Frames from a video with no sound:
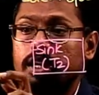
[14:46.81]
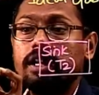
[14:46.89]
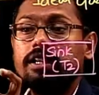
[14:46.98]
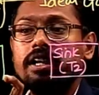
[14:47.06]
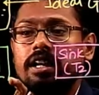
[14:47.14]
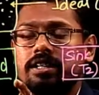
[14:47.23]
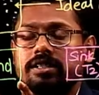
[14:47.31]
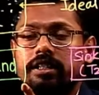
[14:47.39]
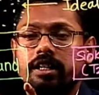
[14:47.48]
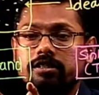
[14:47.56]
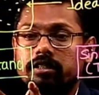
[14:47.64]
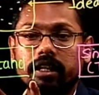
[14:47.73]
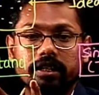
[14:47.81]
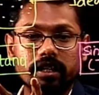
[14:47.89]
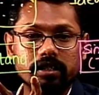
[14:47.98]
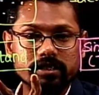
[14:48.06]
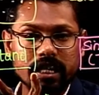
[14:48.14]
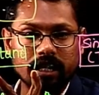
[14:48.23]
There is an insulating
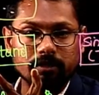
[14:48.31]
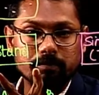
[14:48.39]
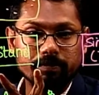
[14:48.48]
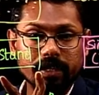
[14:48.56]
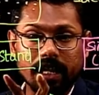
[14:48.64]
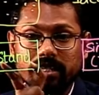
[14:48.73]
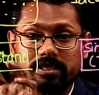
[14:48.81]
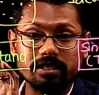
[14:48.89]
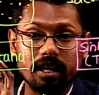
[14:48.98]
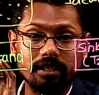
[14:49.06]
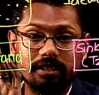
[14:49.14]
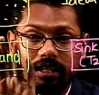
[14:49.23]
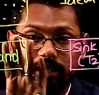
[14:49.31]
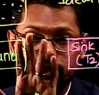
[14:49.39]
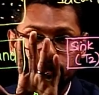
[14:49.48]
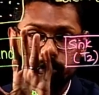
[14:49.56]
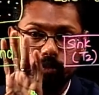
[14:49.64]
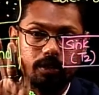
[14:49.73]
stand. That has nothing to
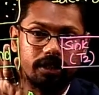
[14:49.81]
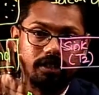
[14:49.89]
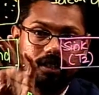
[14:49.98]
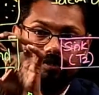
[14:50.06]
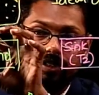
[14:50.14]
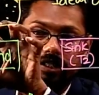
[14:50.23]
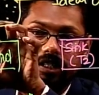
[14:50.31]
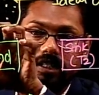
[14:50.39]
do with it.